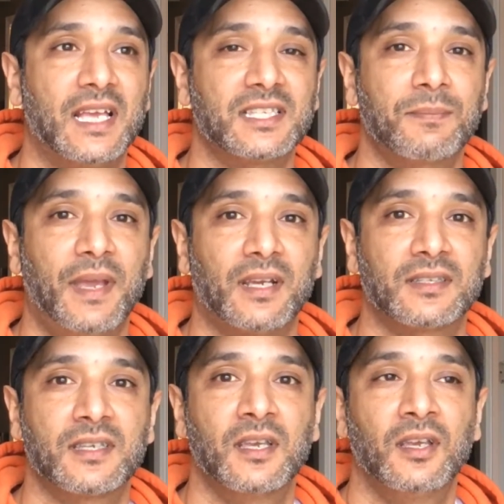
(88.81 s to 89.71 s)

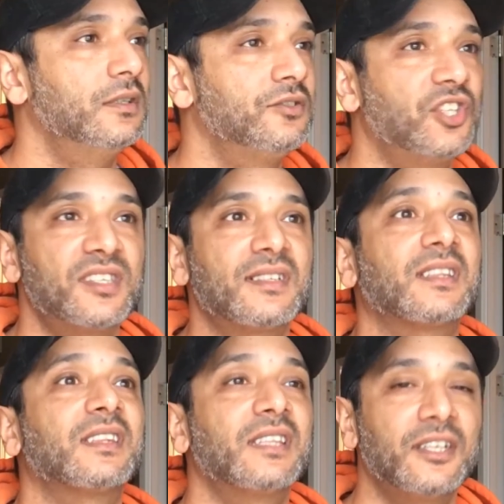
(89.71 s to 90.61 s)
aspect just
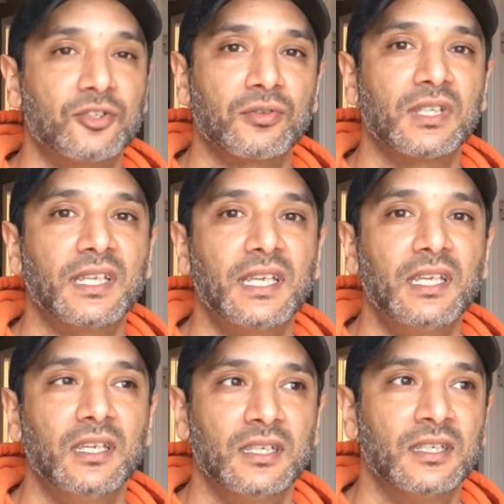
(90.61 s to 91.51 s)

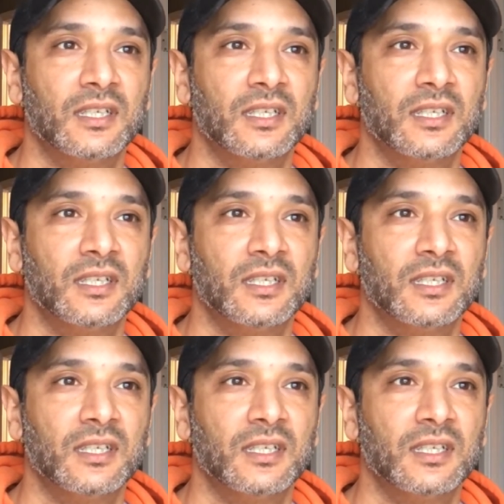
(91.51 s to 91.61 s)
literally